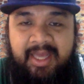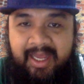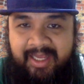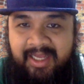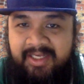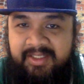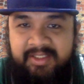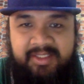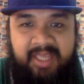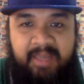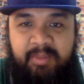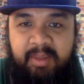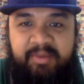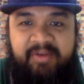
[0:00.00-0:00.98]
Again, this is
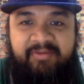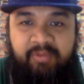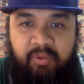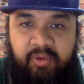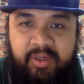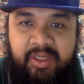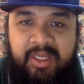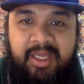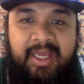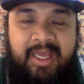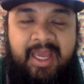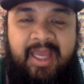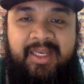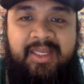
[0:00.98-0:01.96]
game number 4,
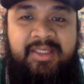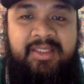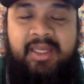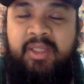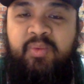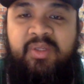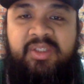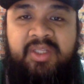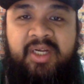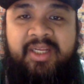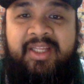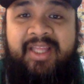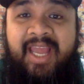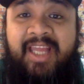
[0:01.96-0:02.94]
and it will
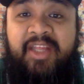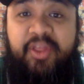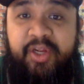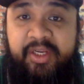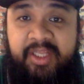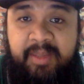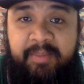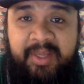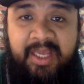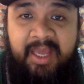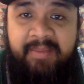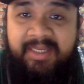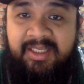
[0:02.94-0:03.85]
start at 8:30 p.m.